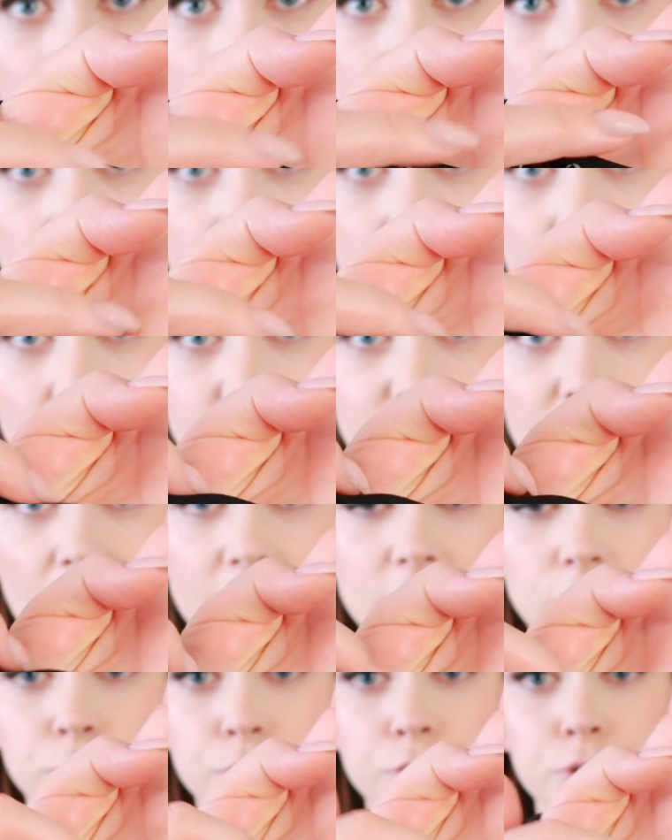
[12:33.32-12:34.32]

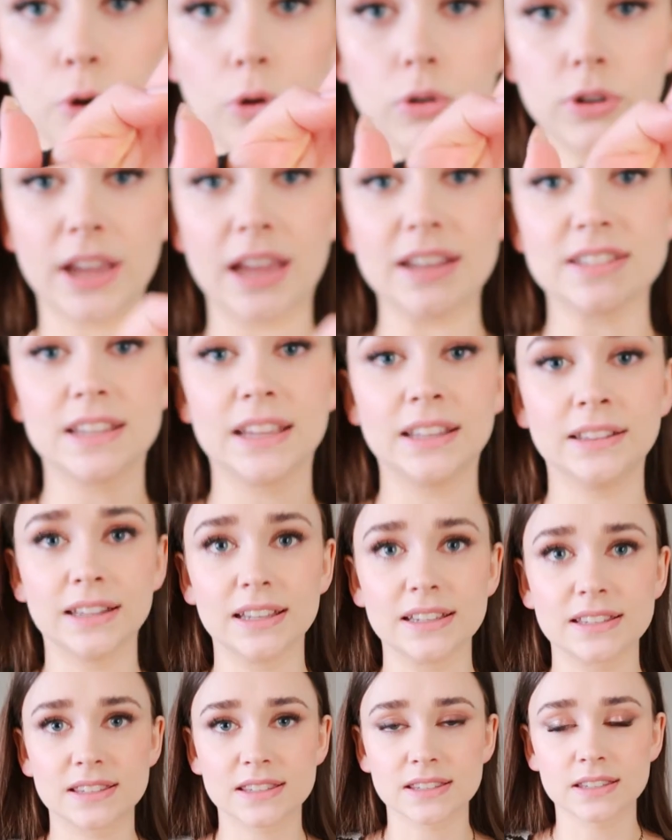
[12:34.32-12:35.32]
that you're not getting
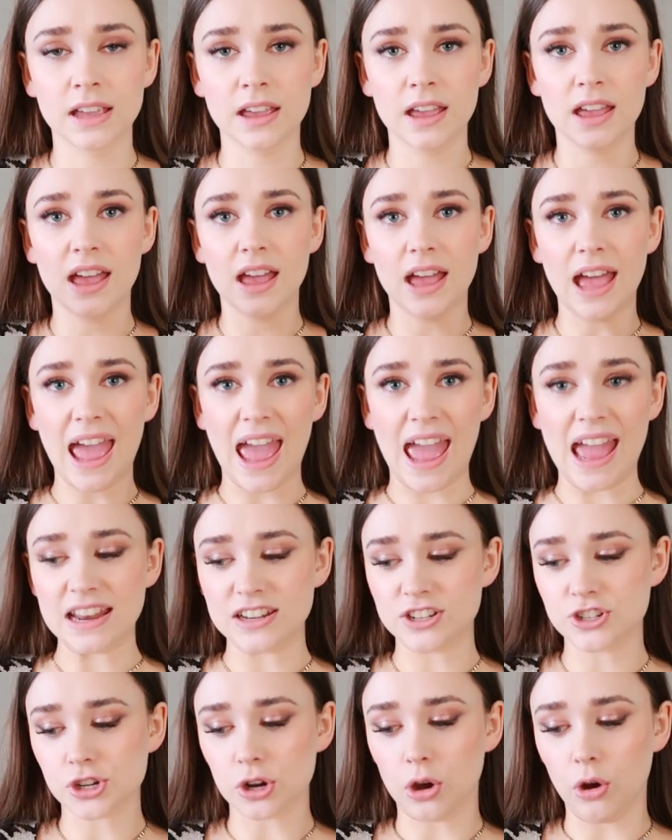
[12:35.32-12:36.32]
this
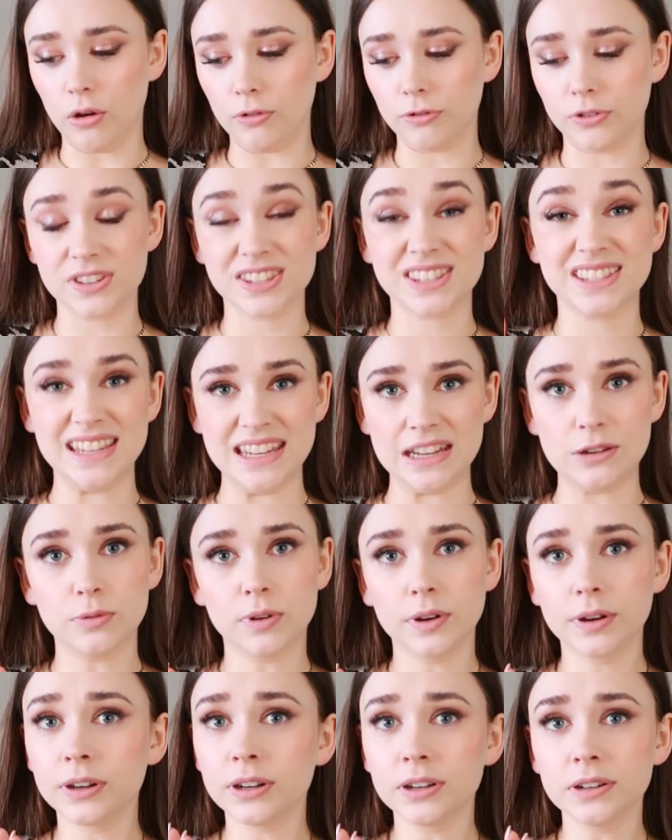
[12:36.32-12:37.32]
edge of
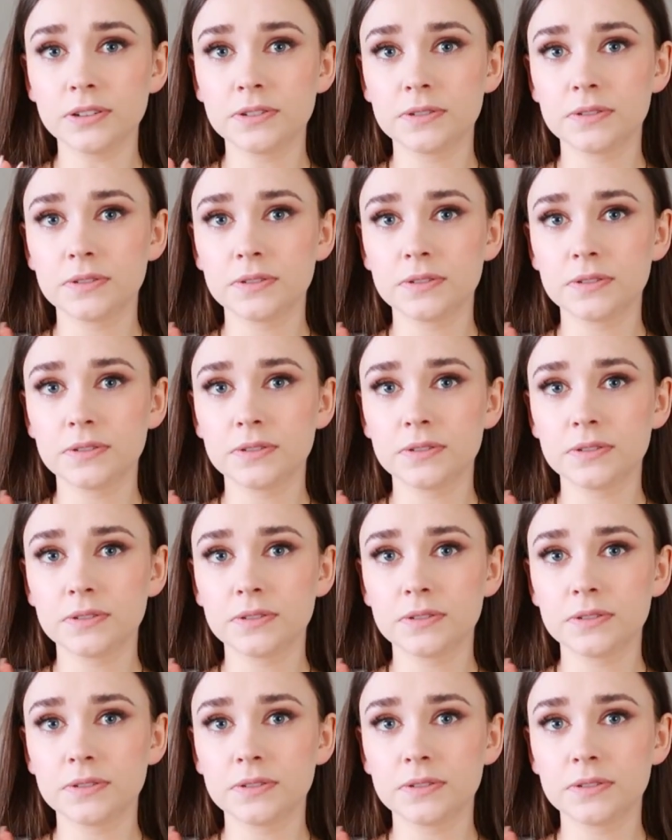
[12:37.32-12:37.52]
sequin.